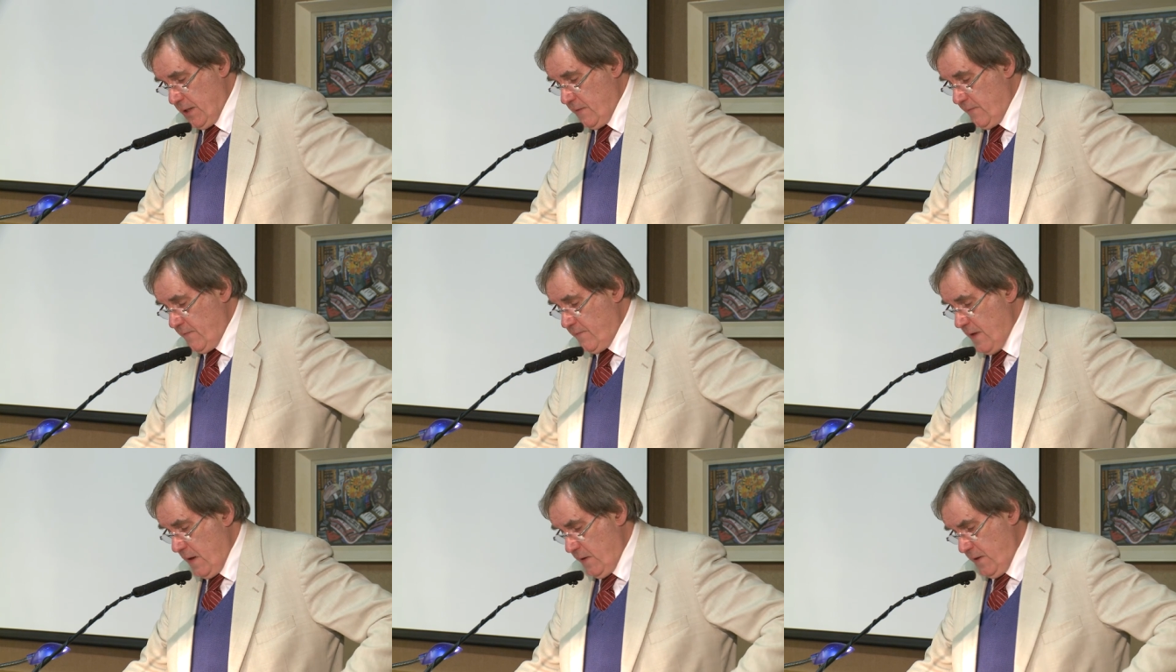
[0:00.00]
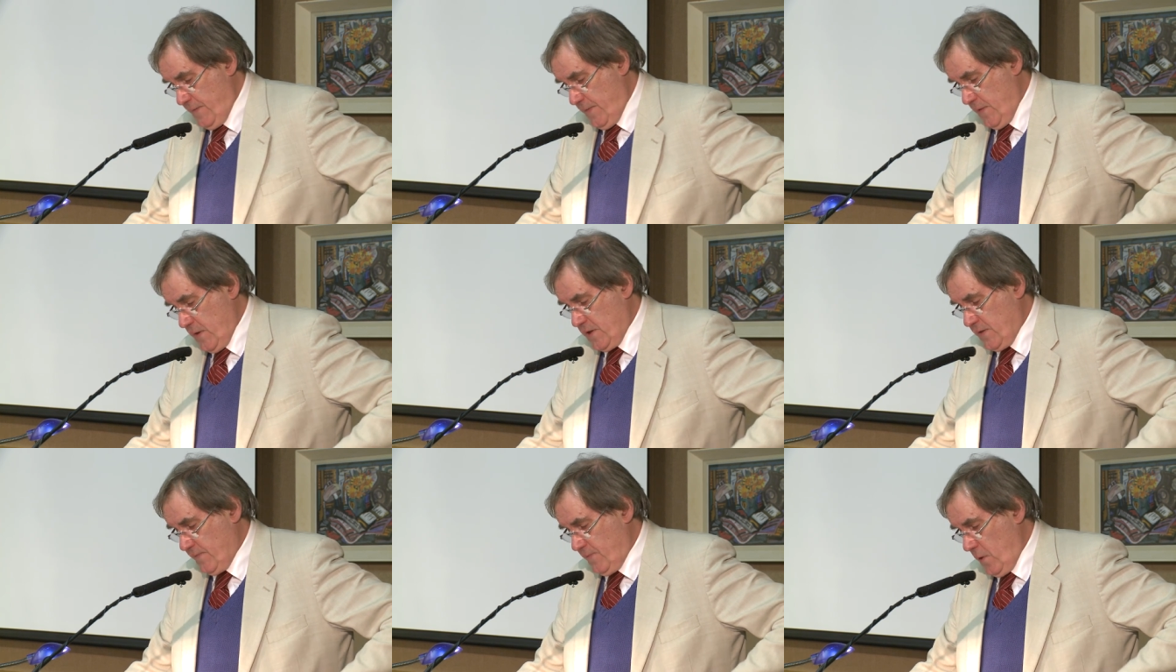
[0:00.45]
in the very
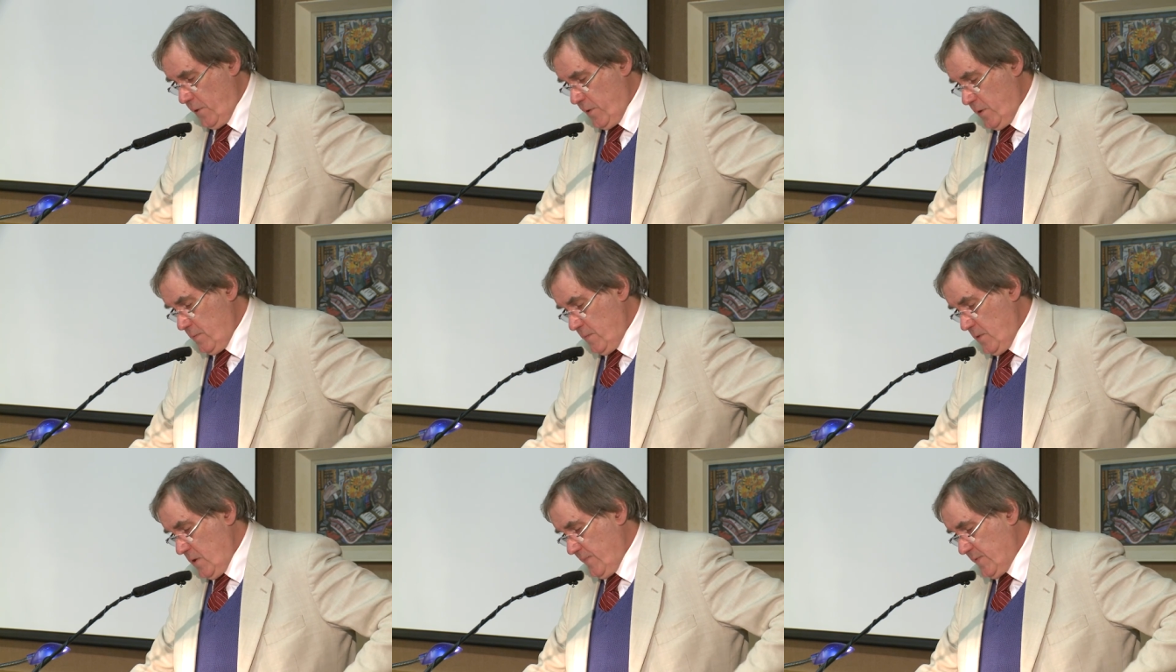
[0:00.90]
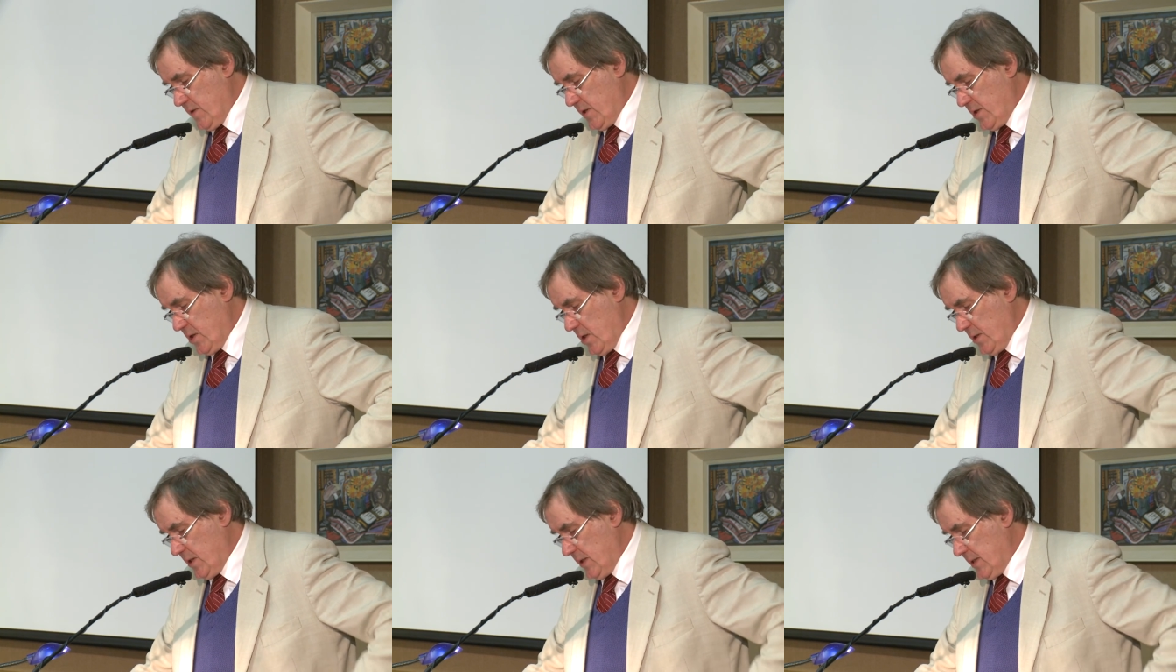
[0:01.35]
first volume of the
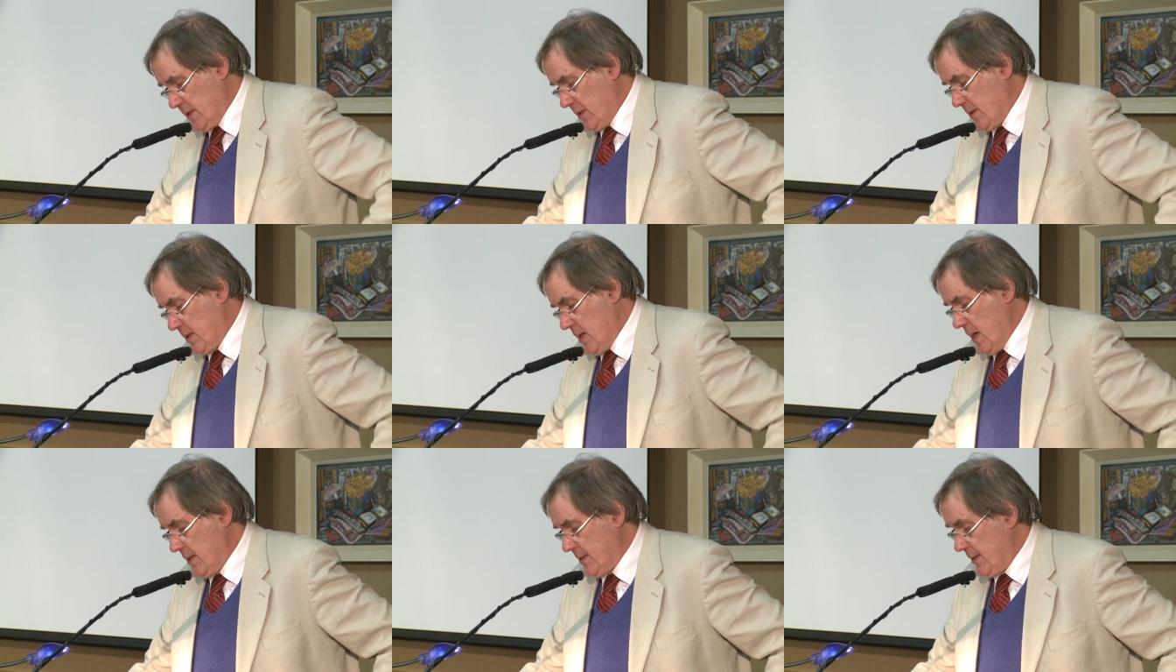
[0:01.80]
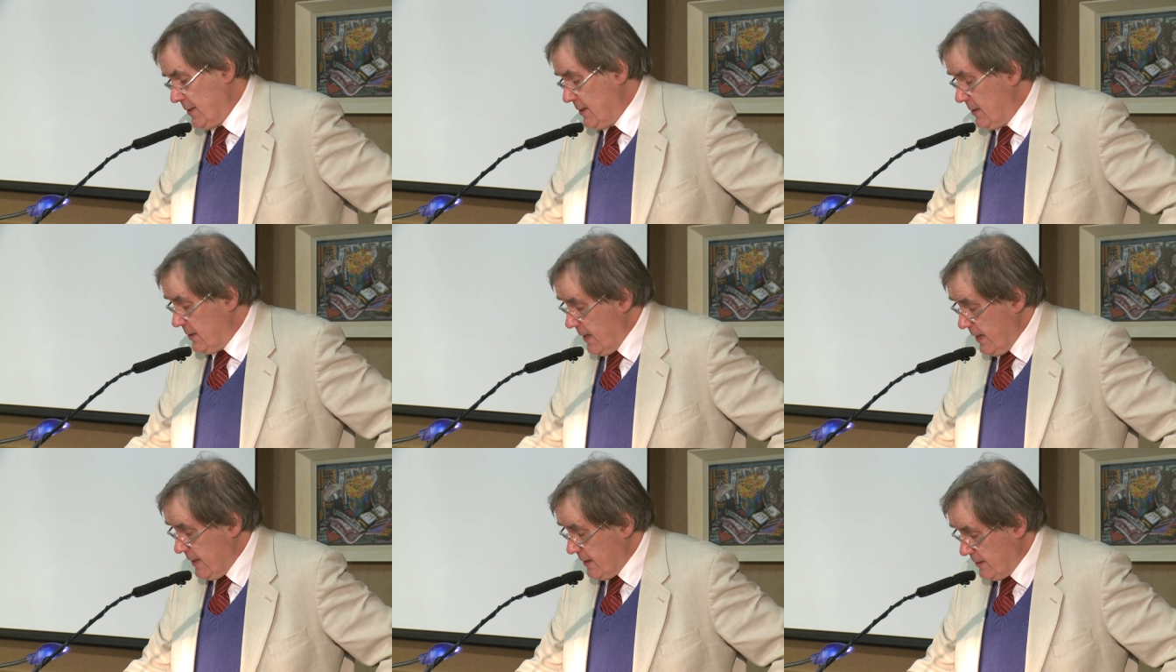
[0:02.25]
Surtees Society
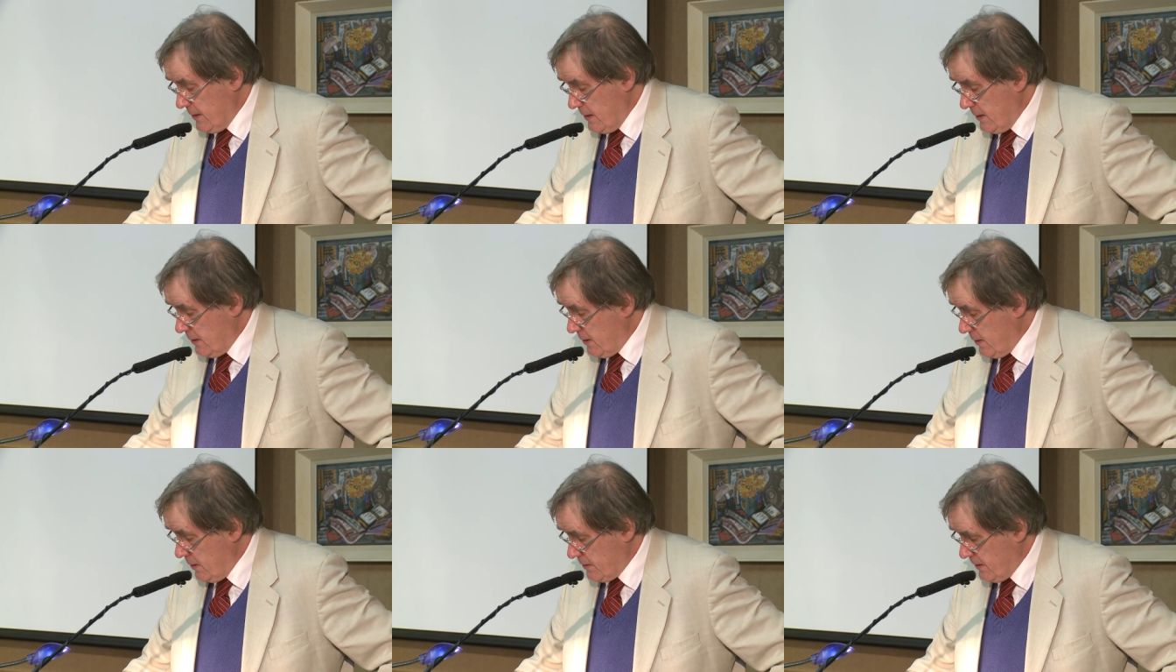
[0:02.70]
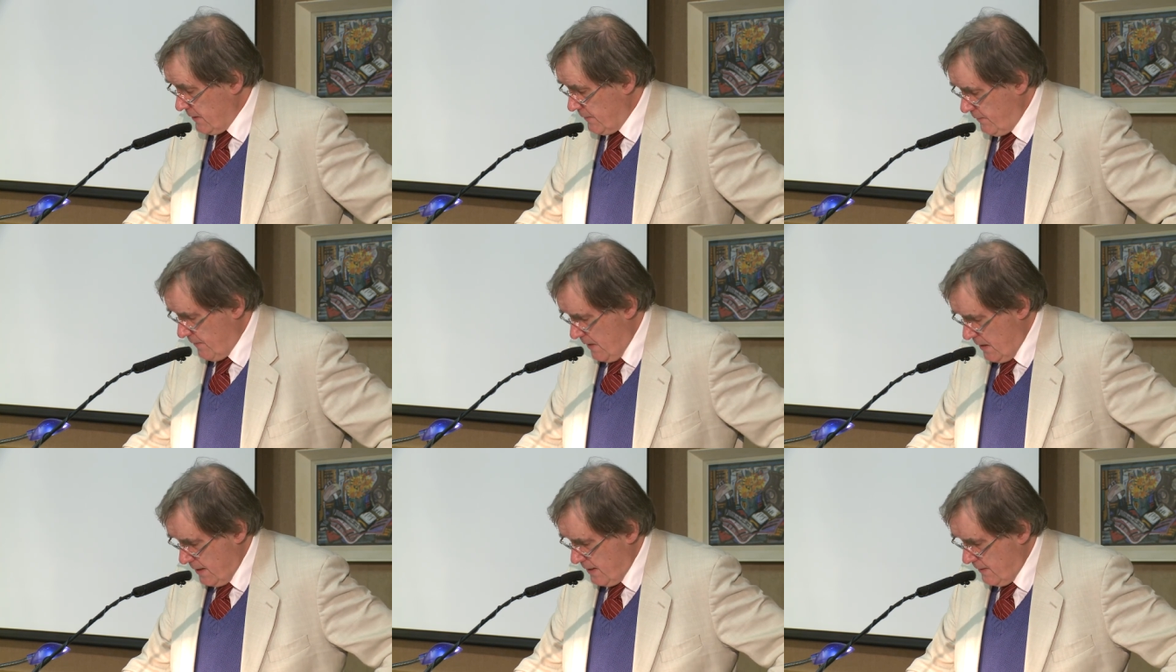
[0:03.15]
in
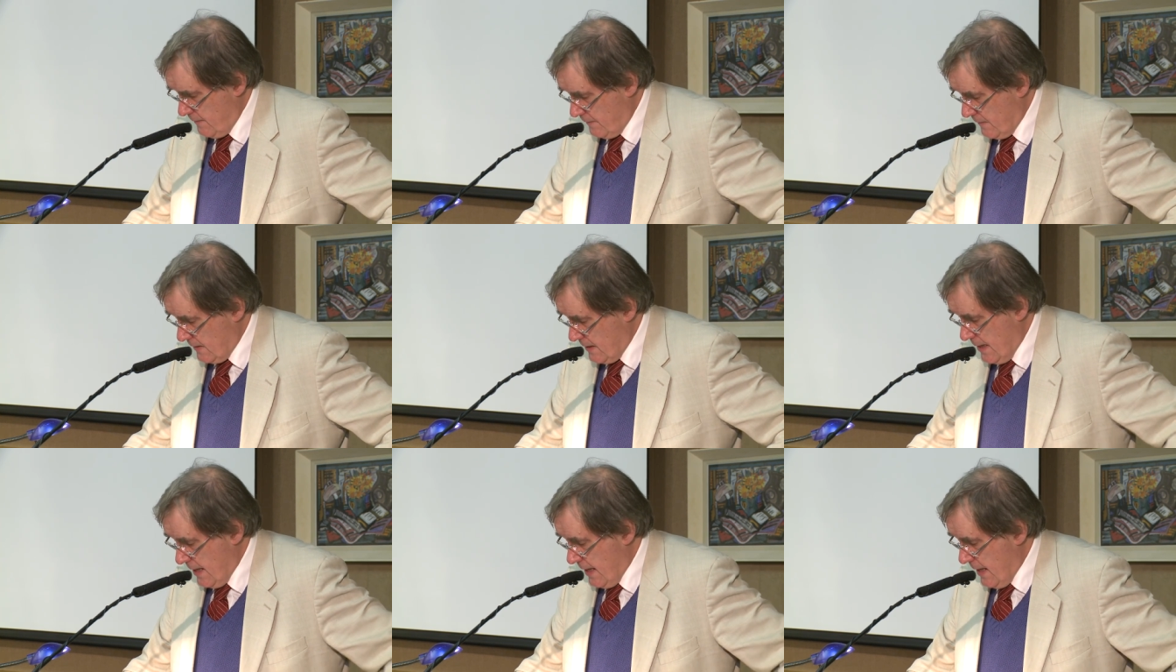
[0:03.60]
1835